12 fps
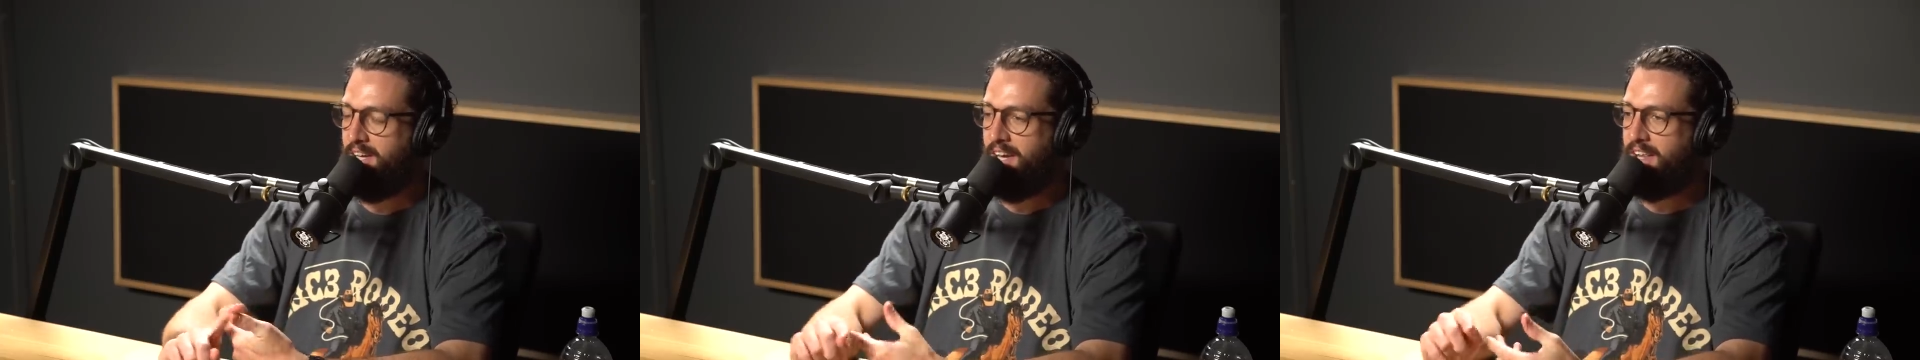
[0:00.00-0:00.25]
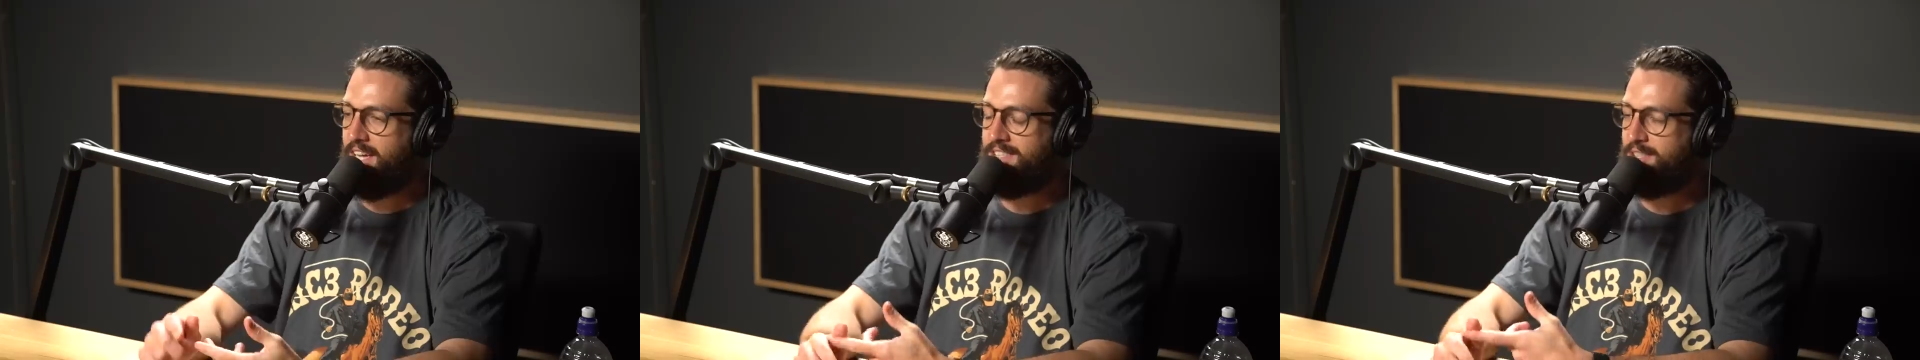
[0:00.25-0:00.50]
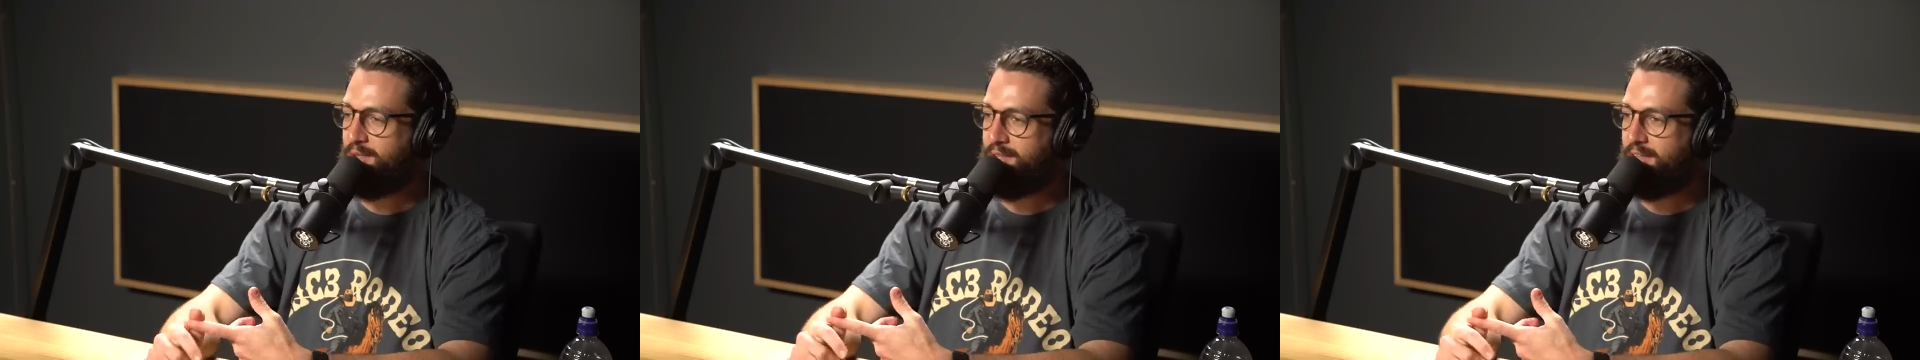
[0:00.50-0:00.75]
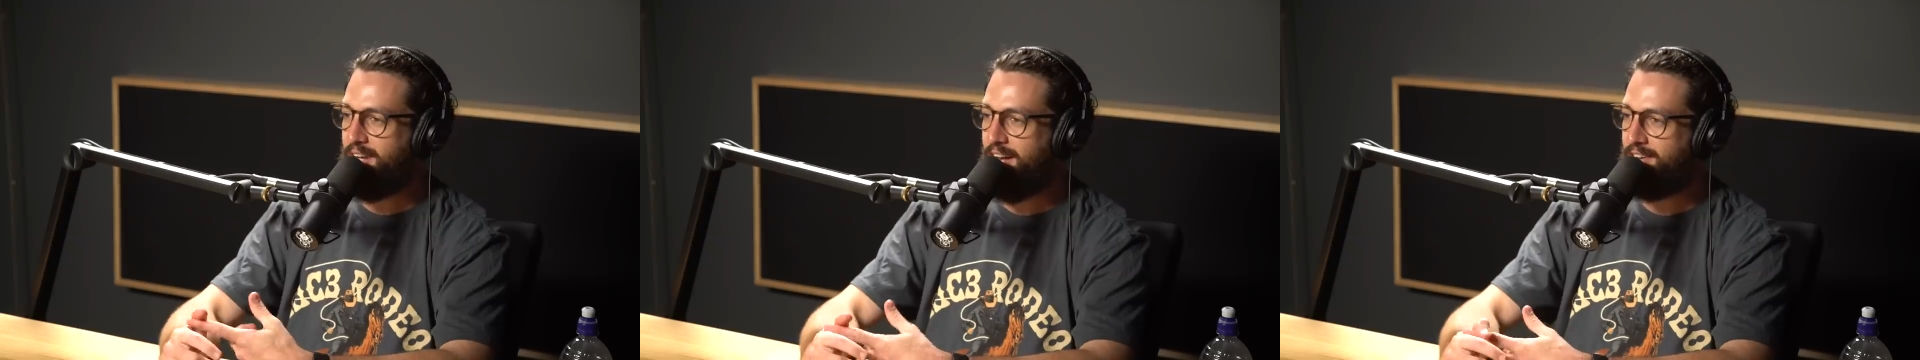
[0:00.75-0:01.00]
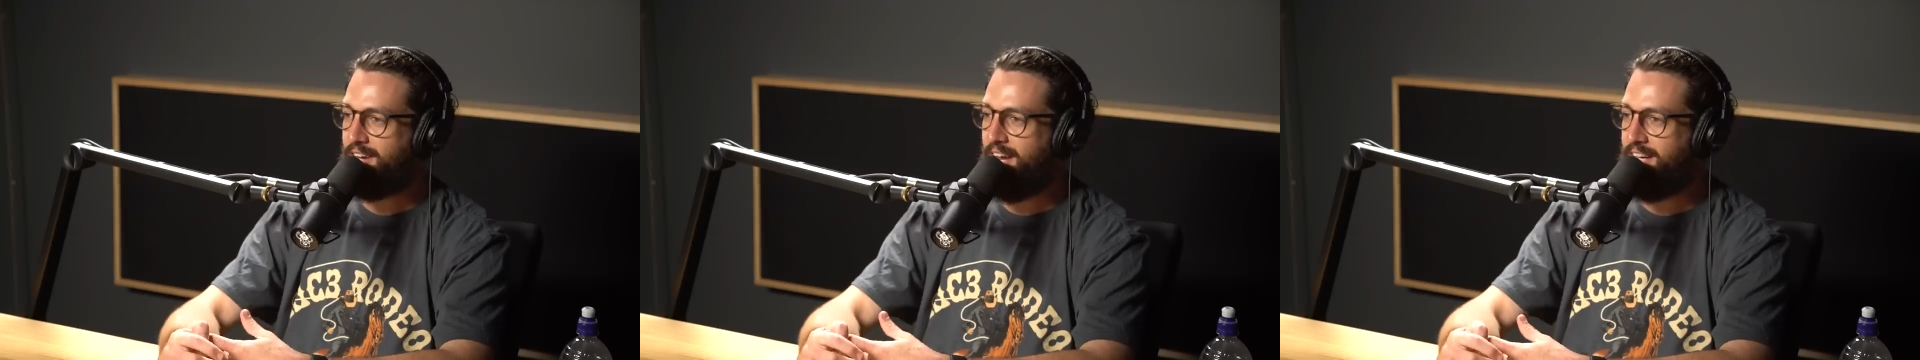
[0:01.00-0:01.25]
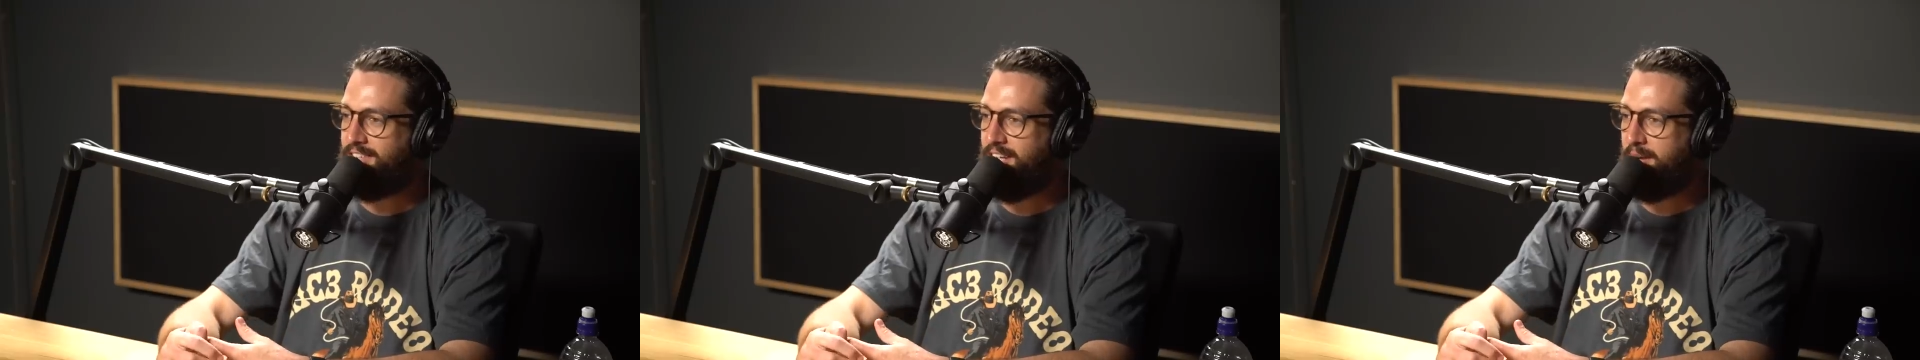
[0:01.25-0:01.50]
Are they still doing
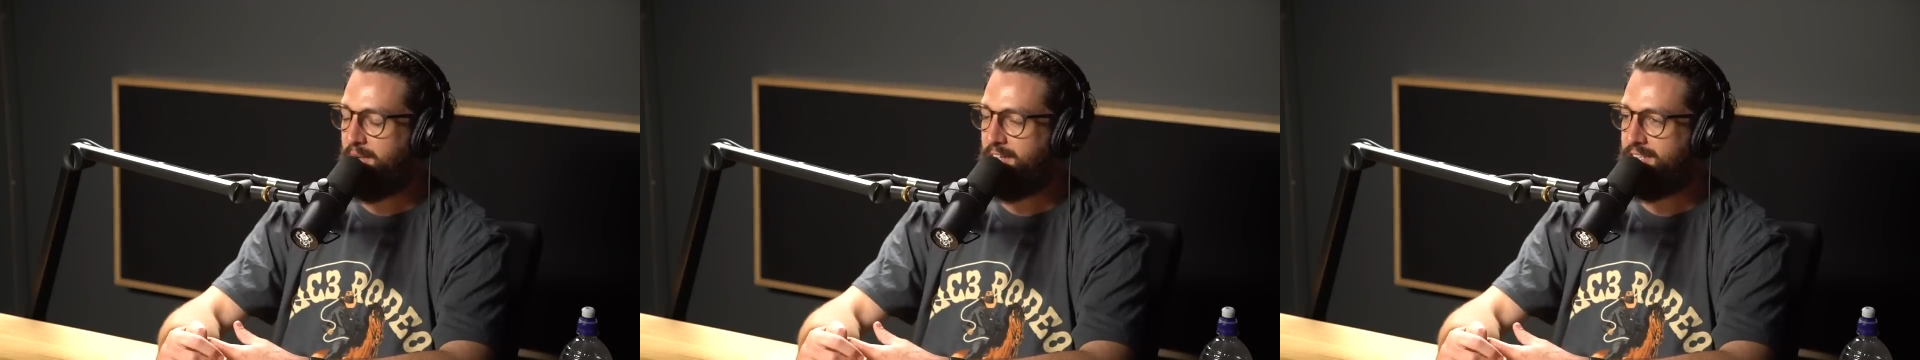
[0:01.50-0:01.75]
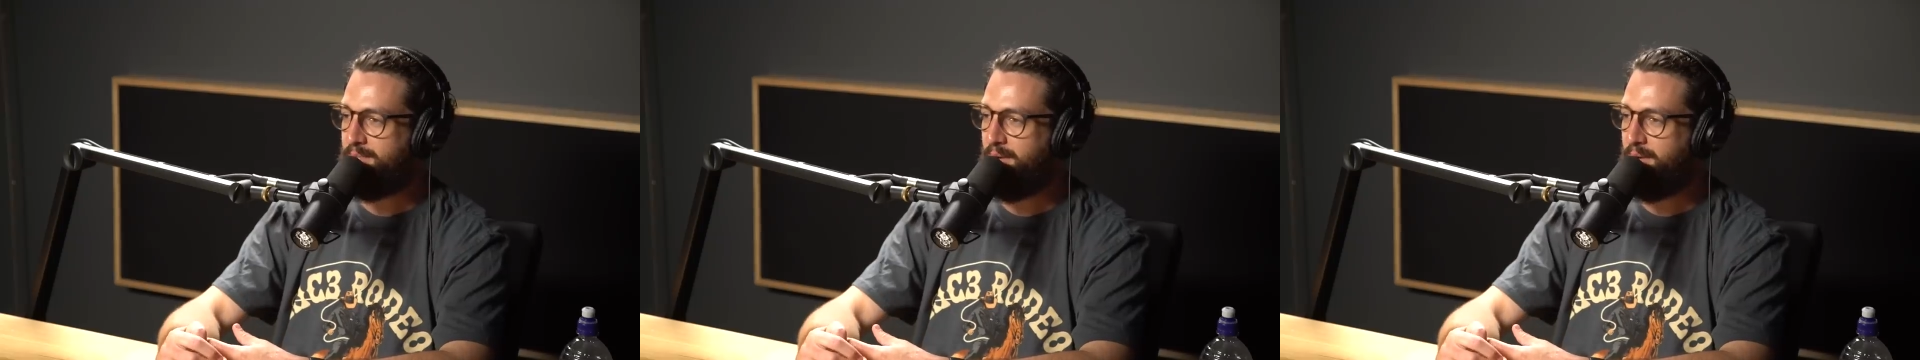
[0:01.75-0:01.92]
100K championship